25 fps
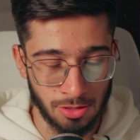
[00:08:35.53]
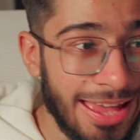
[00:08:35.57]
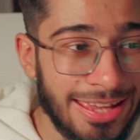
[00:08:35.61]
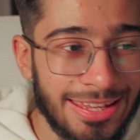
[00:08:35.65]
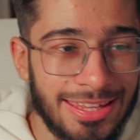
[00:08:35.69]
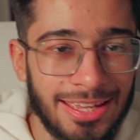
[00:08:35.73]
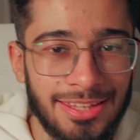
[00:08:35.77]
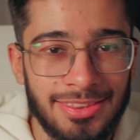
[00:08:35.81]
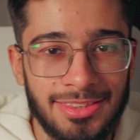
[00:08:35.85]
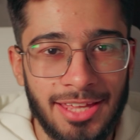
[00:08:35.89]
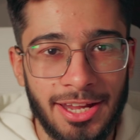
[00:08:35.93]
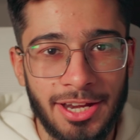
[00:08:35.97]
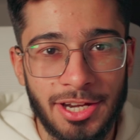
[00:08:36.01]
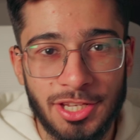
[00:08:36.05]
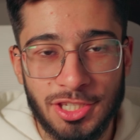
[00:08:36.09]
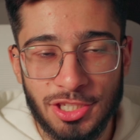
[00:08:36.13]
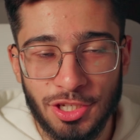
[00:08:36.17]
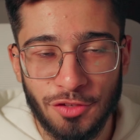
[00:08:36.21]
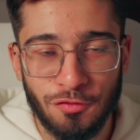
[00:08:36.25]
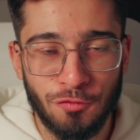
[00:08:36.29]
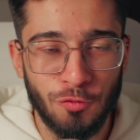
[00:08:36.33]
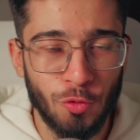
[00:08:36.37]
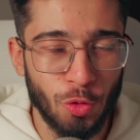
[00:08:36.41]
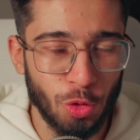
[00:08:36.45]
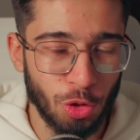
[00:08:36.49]
I get that it's
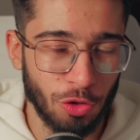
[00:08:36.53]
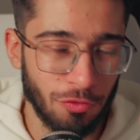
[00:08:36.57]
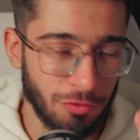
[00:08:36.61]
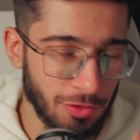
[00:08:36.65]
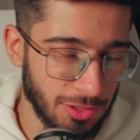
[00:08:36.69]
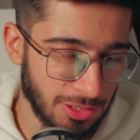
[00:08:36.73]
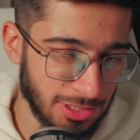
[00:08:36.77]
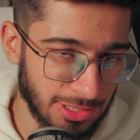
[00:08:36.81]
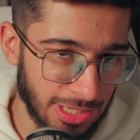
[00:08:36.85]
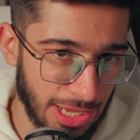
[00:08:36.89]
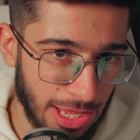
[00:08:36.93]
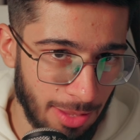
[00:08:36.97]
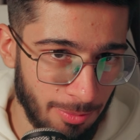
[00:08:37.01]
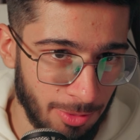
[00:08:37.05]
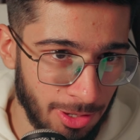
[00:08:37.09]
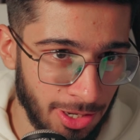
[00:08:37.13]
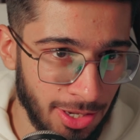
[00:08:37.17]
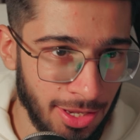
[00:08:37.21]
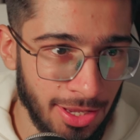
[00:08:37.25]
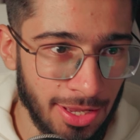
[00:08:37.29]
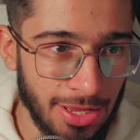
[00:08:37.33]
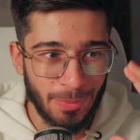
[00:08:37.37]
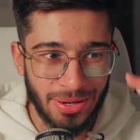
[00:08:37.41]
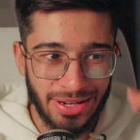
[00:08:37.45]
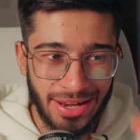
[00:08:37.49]
a photo-first
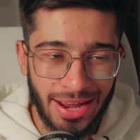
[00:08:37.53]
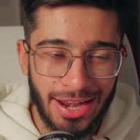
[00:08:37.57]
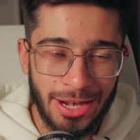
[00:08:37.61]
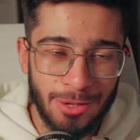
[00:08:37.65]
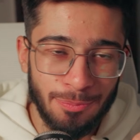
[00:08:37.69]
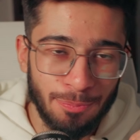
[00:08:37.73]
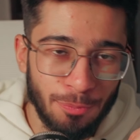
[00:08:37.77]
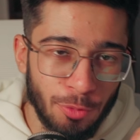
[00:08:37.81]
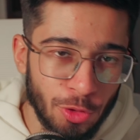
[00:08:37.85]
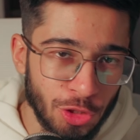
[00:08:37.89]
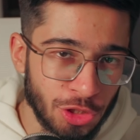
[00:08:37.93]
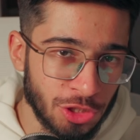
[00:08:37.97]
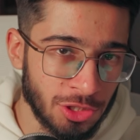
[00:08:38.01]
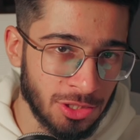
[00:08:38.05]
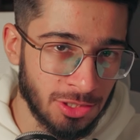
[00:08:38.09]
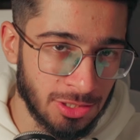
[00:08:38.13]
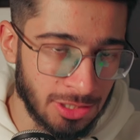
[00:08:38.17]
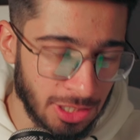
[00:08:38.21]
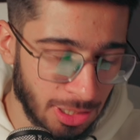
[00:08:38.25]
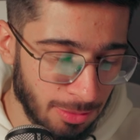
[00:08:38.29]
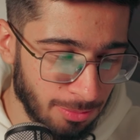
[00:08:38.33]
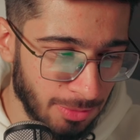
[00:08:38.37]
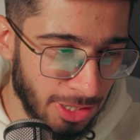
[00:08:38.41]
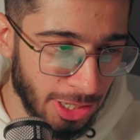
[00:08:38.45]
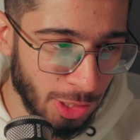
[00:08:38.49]
camera, but I'd push
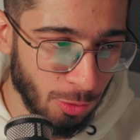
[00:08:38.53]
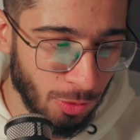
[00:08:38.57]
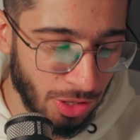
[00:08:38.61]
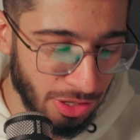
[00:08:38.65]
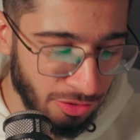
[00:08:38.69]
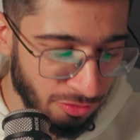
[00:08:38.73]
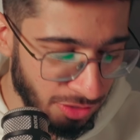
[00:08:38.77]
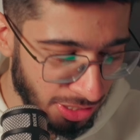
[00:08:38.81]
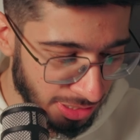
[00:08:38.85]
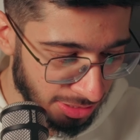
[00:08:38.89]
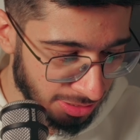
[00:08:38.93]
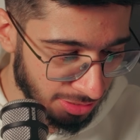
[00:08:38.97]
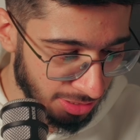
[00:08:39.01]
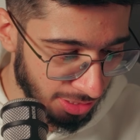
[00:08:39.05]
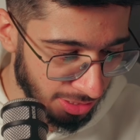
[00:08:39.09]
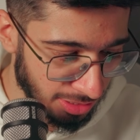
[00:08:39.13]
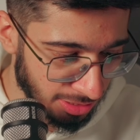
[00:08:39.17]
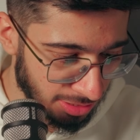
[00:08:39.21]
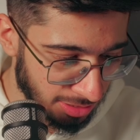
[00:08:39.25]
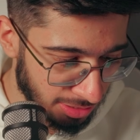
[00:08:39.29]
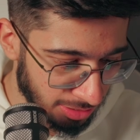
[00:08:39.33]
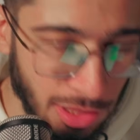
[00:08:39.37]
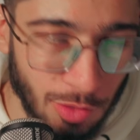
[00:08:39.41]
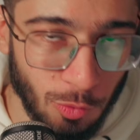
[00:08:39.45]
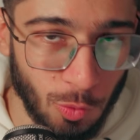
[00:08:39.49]
Sigma to address
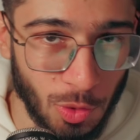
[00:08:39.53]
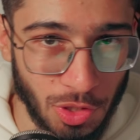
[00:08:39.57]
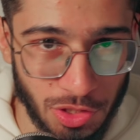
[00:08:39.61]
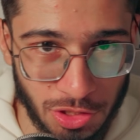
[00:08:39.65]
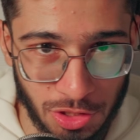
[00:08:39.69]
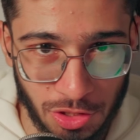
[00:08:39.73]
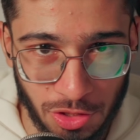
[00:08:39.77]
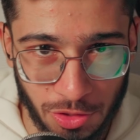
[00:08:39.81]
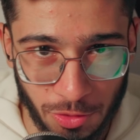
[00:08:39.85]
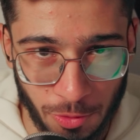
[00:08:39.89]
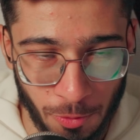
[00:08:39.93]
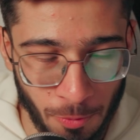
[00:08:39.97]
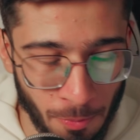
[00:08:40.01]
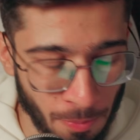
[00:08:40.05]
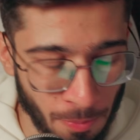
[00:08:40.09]
this in the version 2.